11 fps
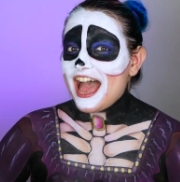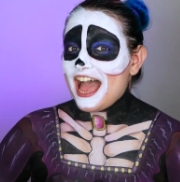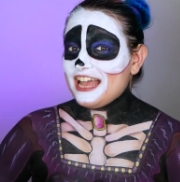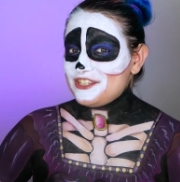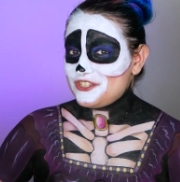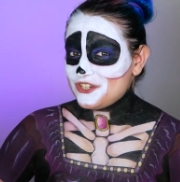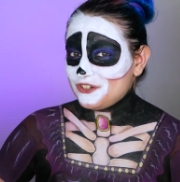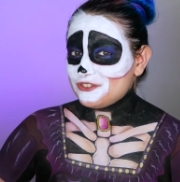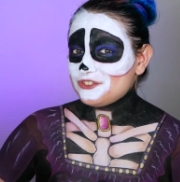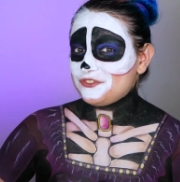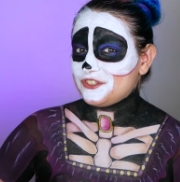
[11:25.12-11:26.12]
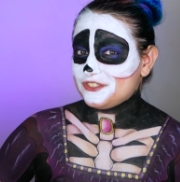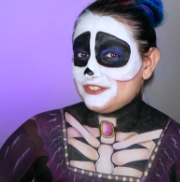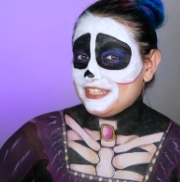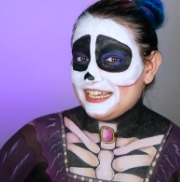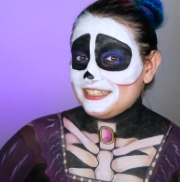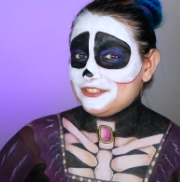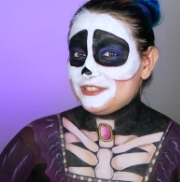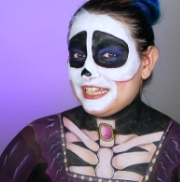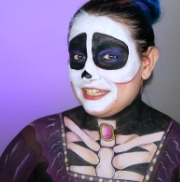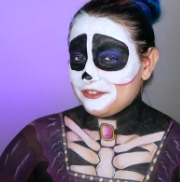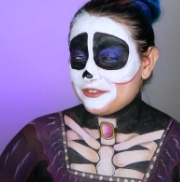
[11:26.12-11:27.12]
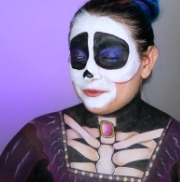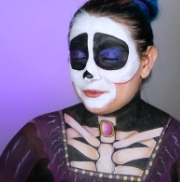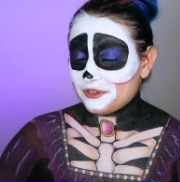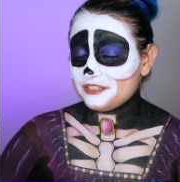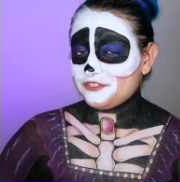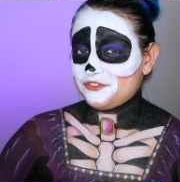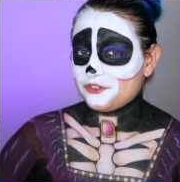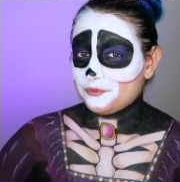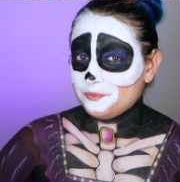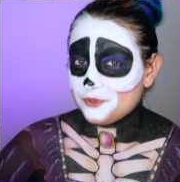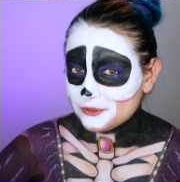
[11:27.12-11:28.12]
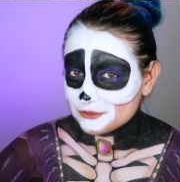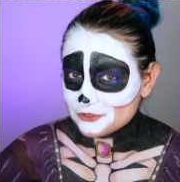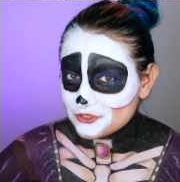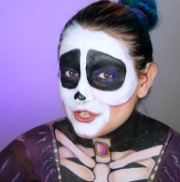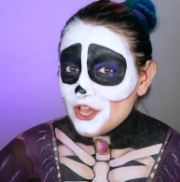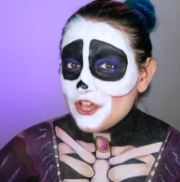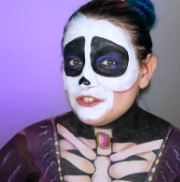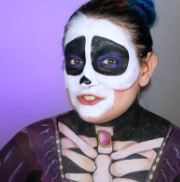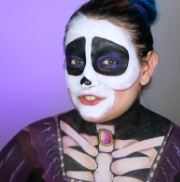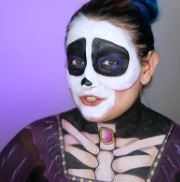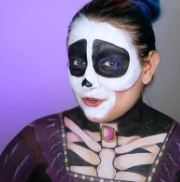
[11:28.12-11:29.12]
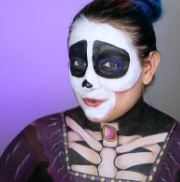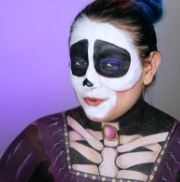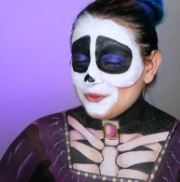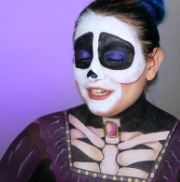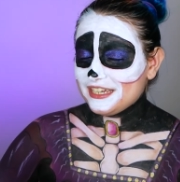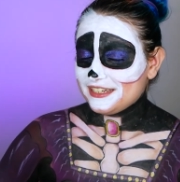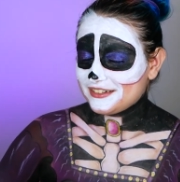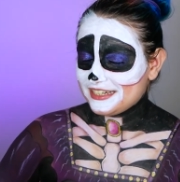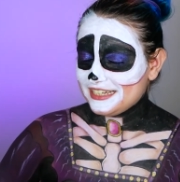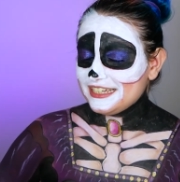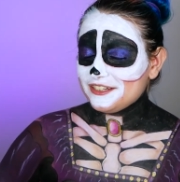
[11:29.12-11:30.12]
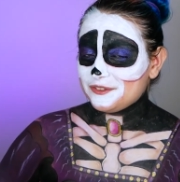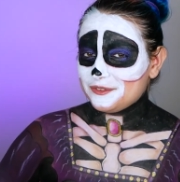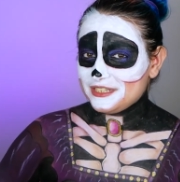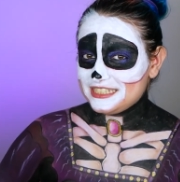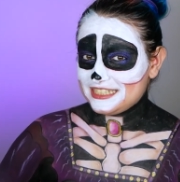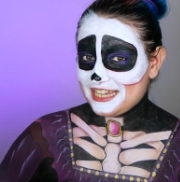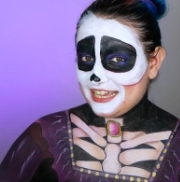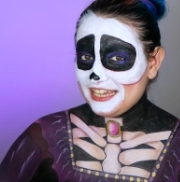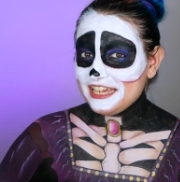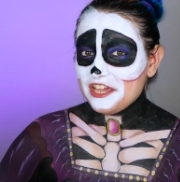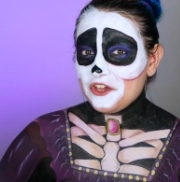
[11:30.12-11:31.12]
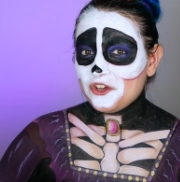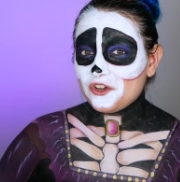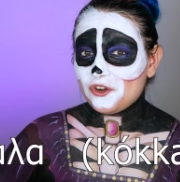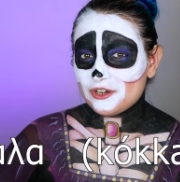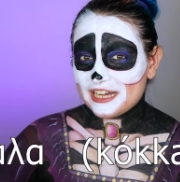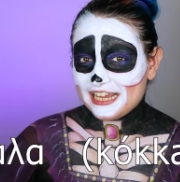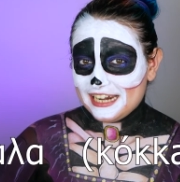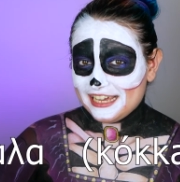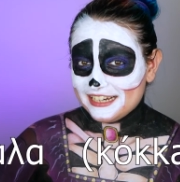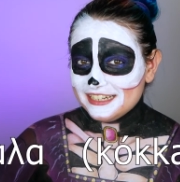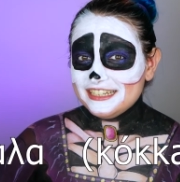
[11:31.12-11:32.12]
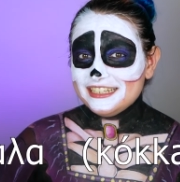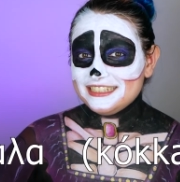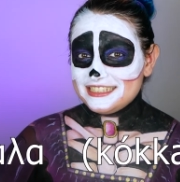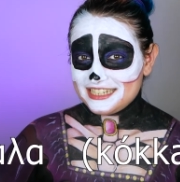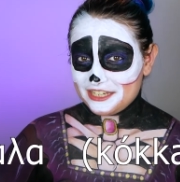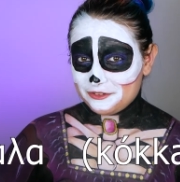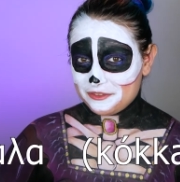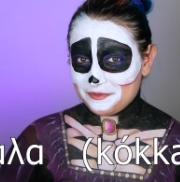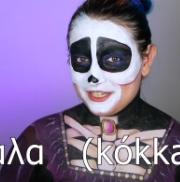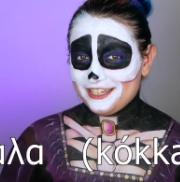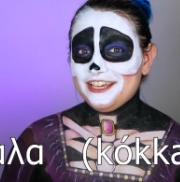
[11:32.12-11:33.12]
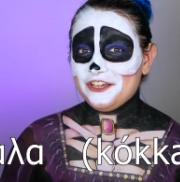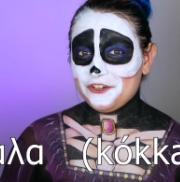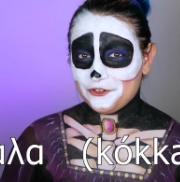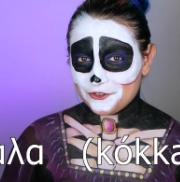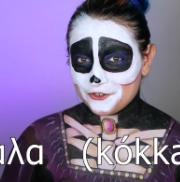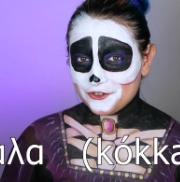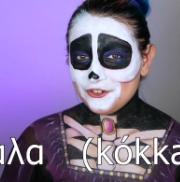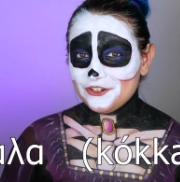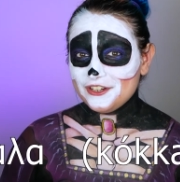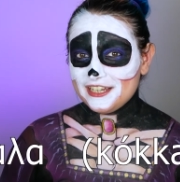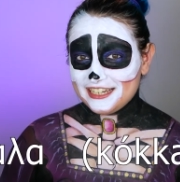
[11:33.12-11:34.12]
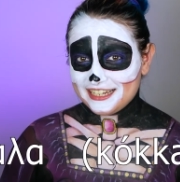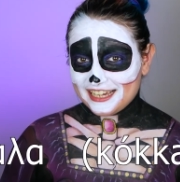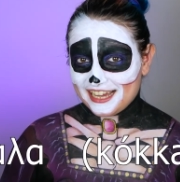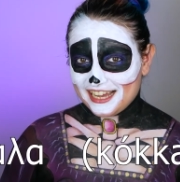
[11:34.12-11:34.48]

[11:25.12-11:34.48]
I chose for today to tell you the word for bones. So in Greek we say kokala. Say it with me. Ko-ka-la.